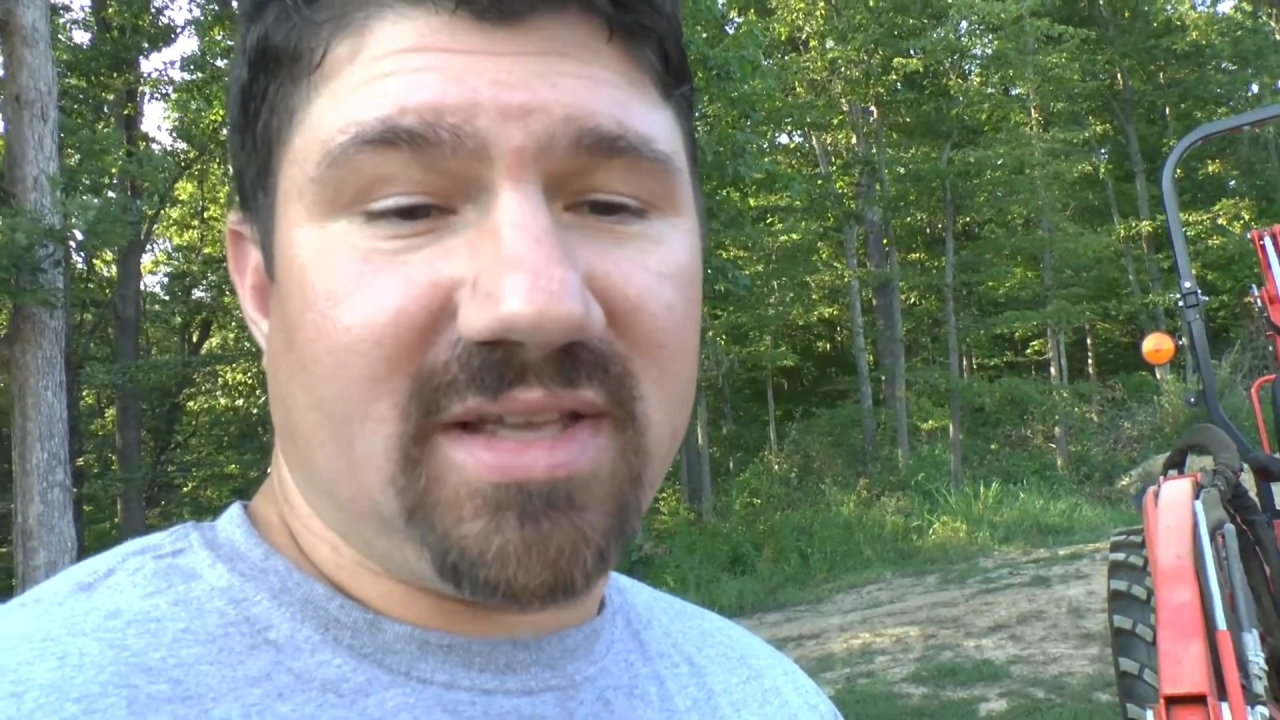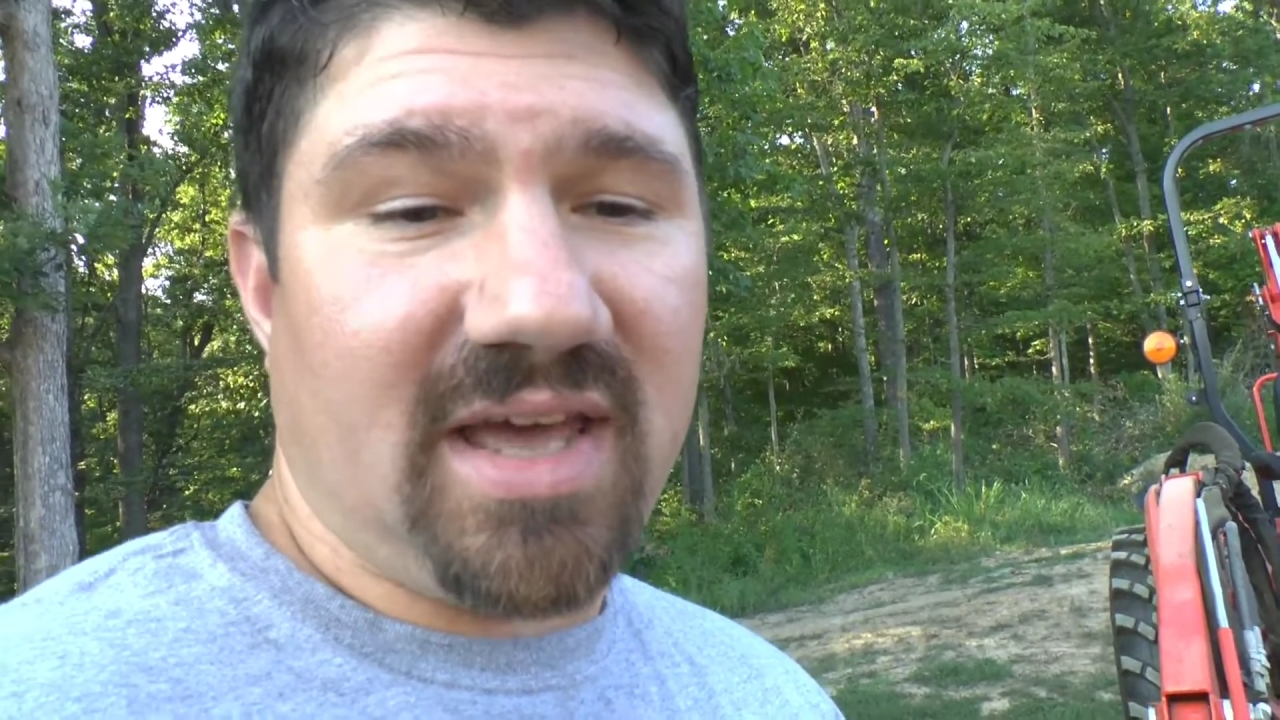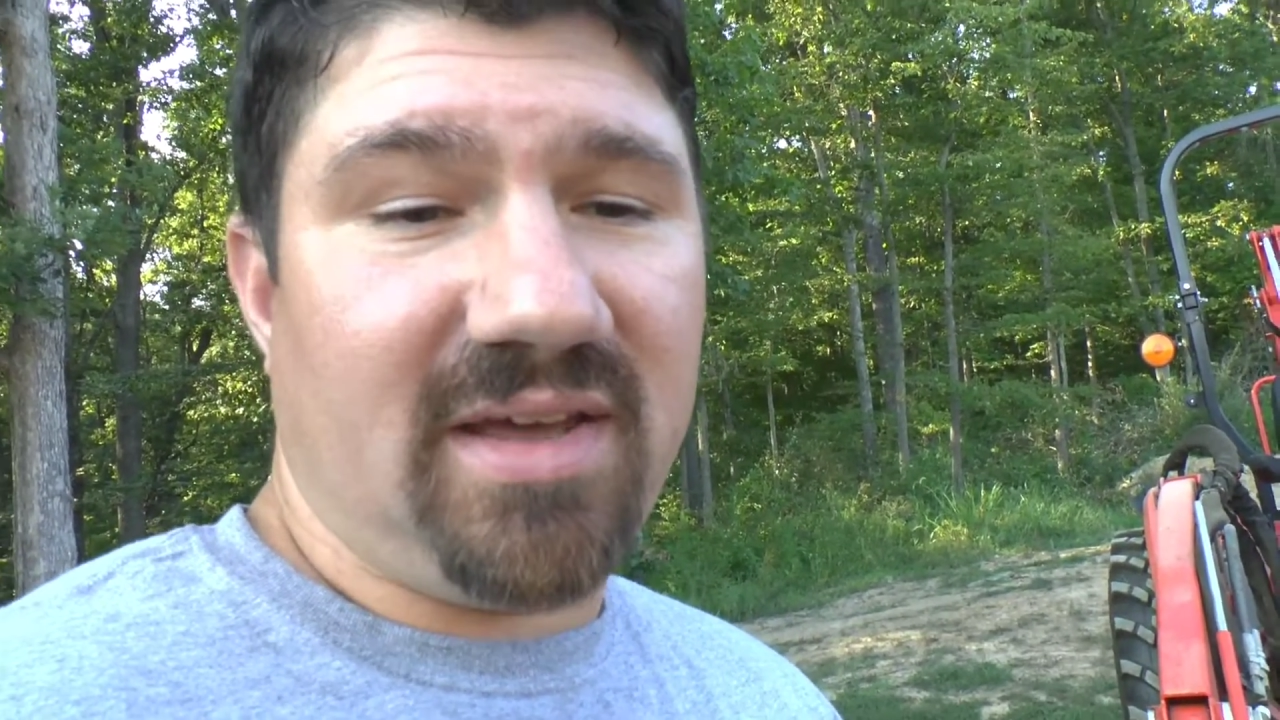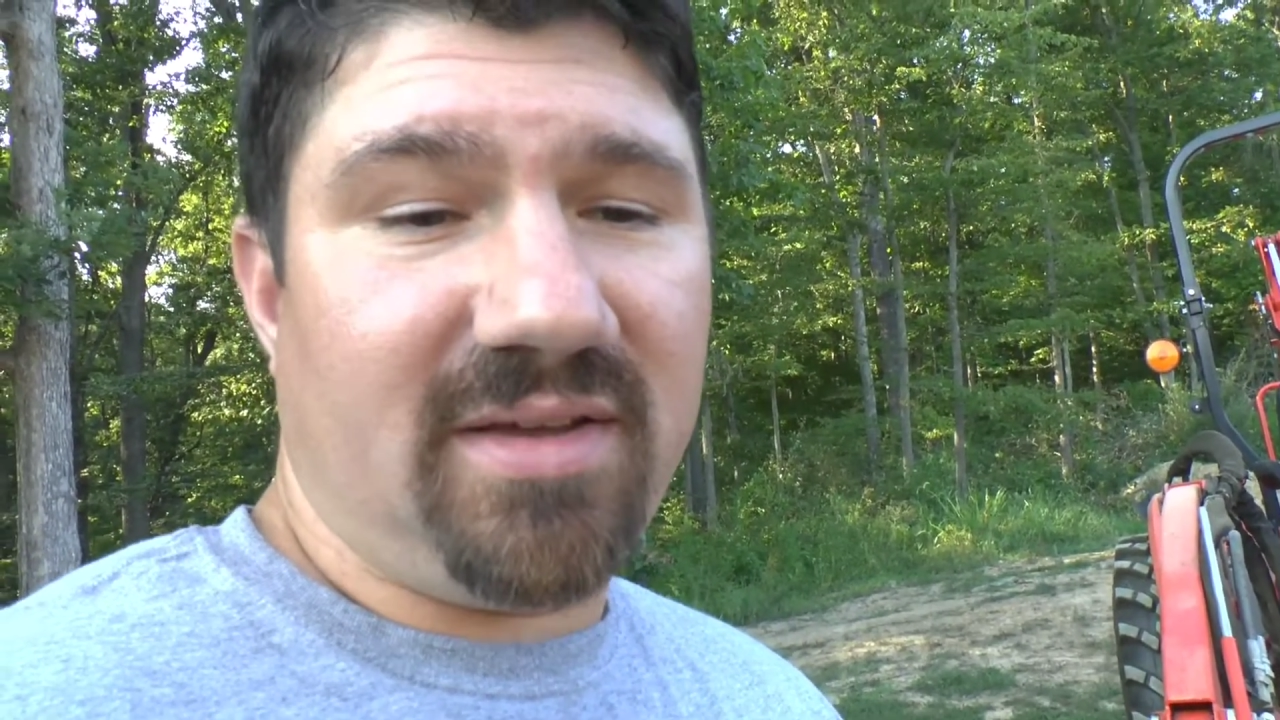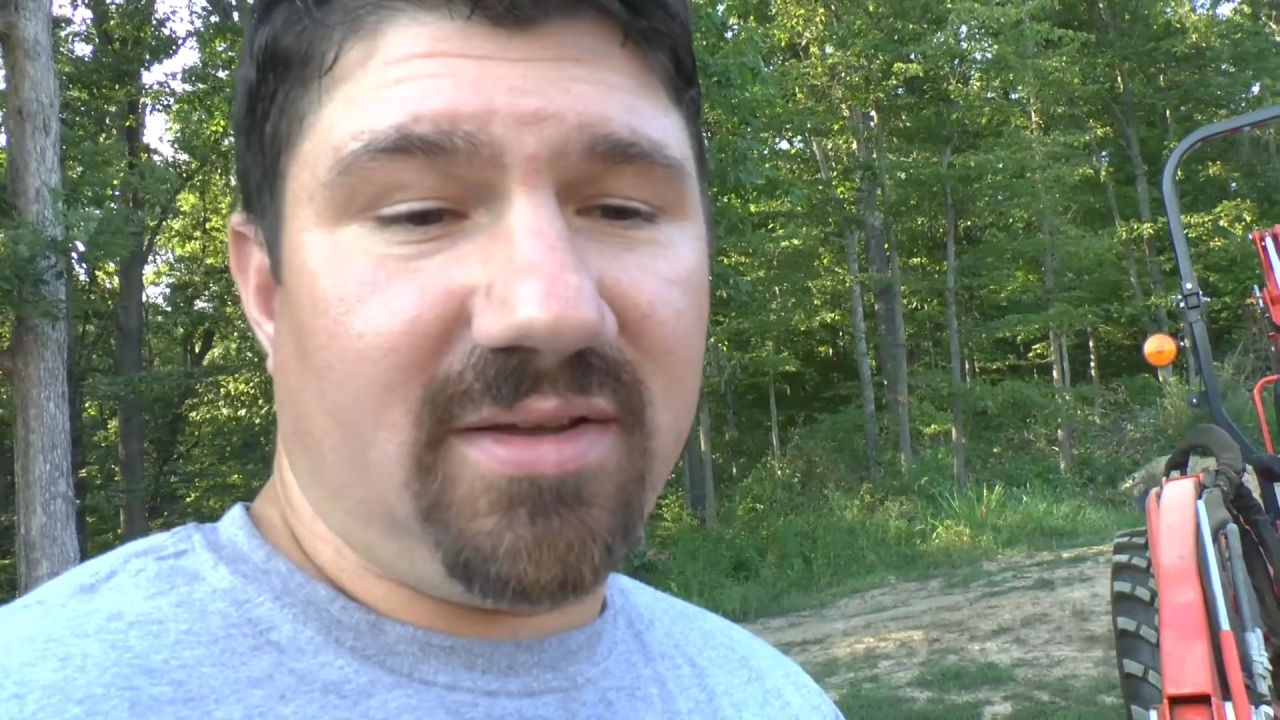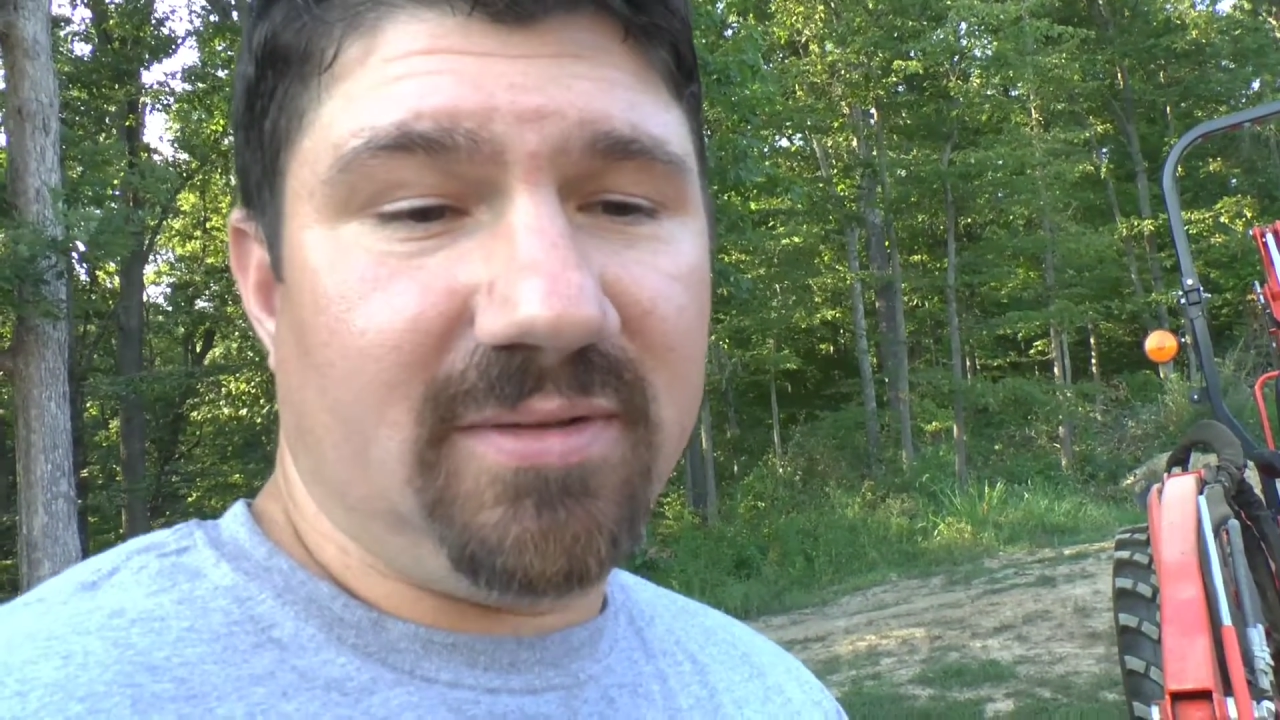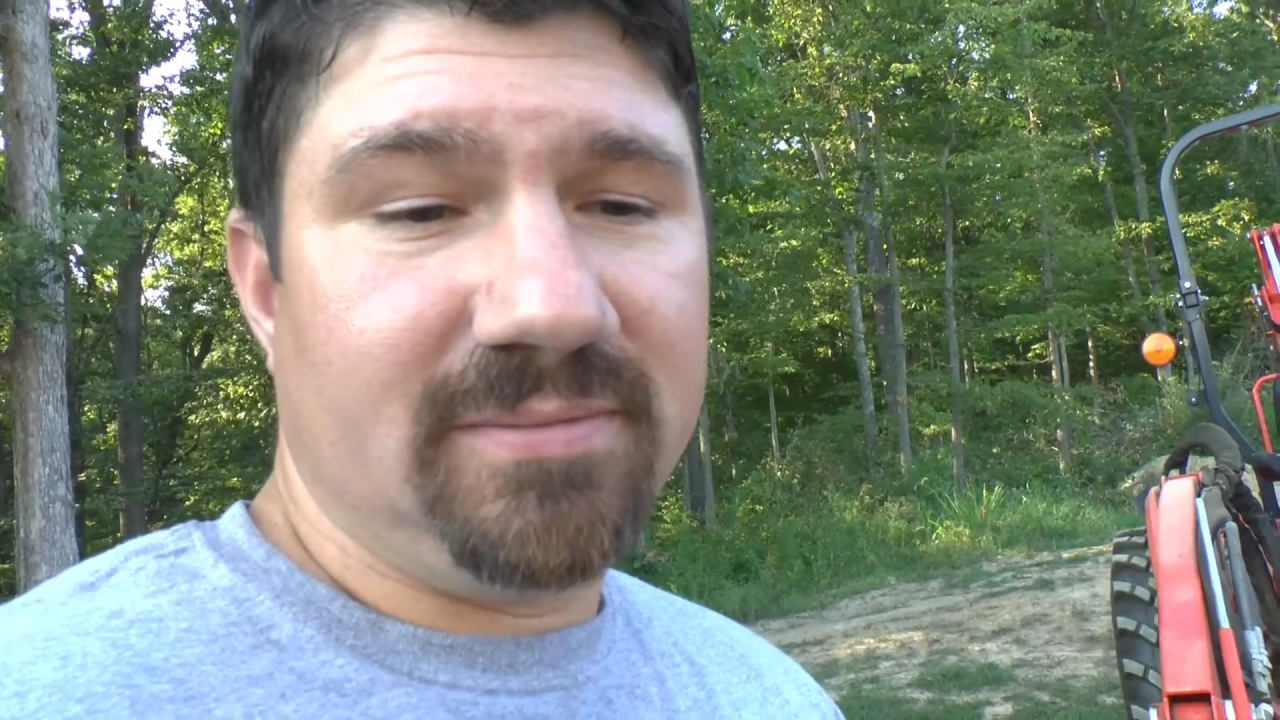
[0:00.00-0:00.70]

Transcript: tank,